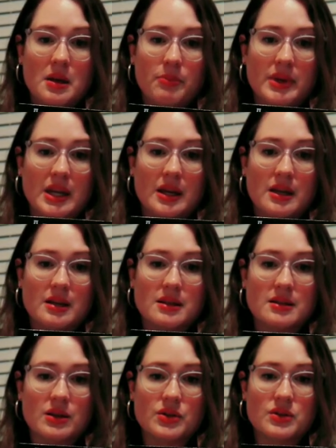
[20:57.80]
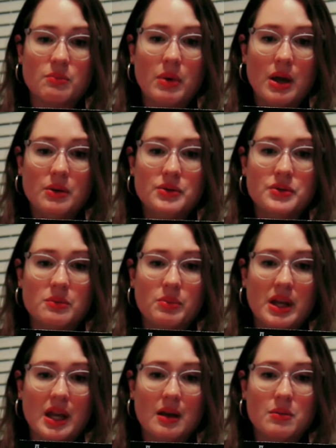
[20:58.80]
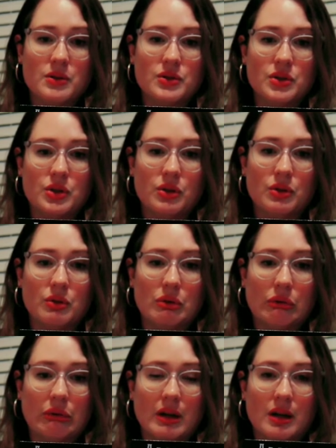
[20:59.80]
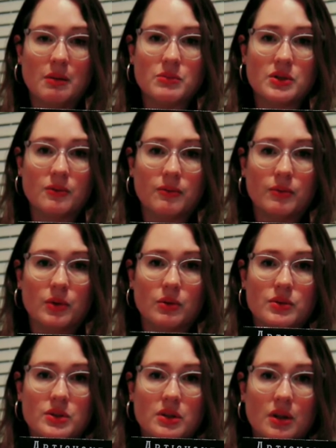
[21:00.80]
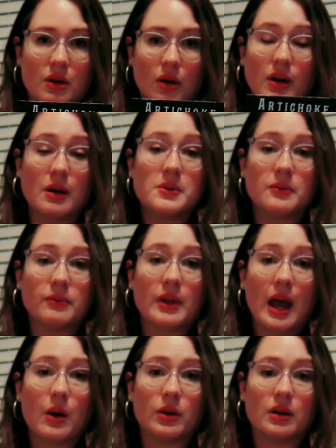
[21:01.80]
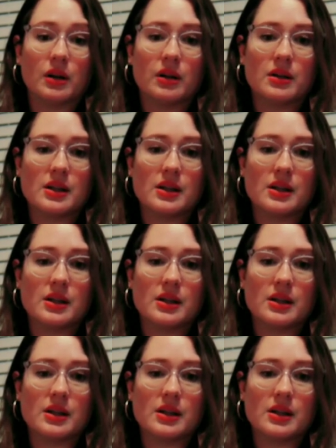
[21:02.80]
because they're supposed to be able to come to fruit or come to flower,